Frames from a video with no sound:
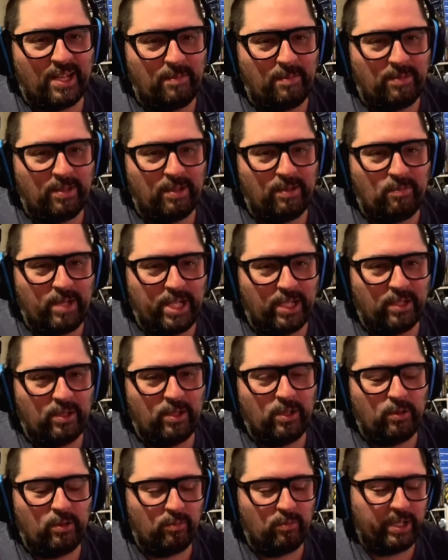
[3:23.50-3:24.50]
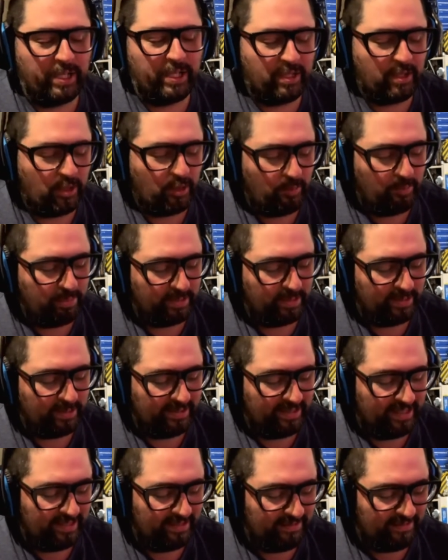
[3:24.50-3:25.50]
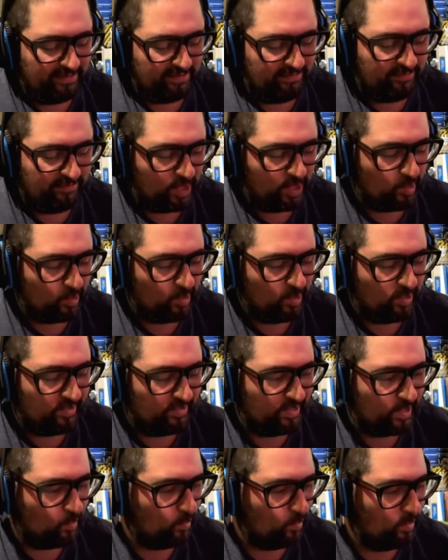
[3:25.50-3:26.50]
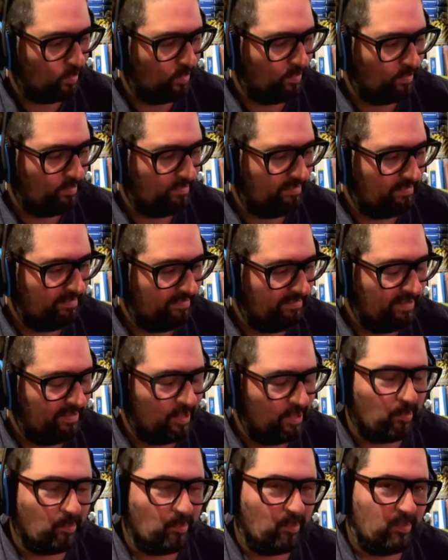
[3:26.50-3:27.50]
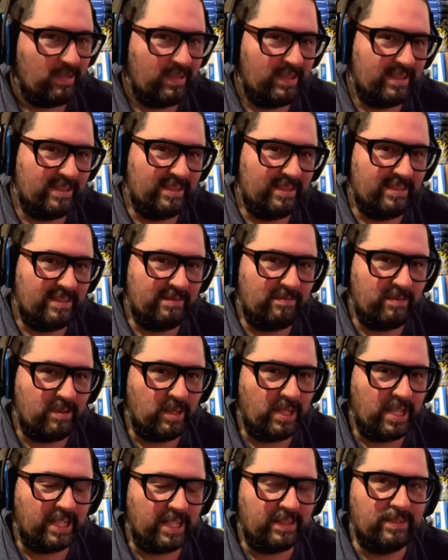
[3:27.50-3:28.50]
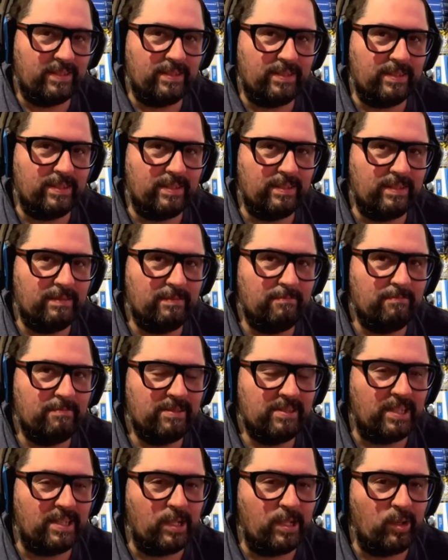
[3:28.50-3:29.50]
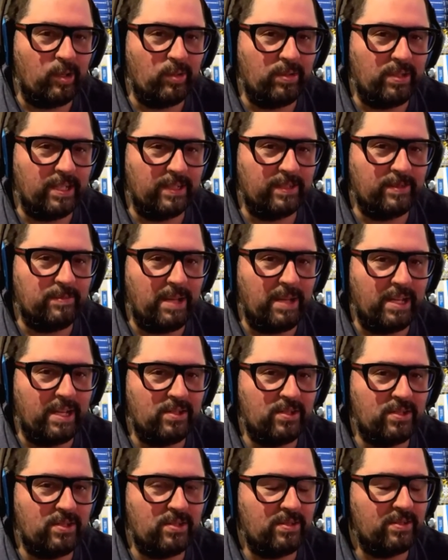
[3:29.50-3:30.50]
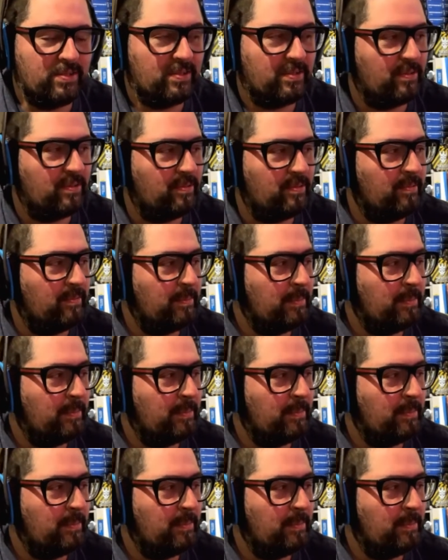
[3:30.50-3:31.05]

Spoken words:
to recoup and figure this out, for the next scenario, next match. So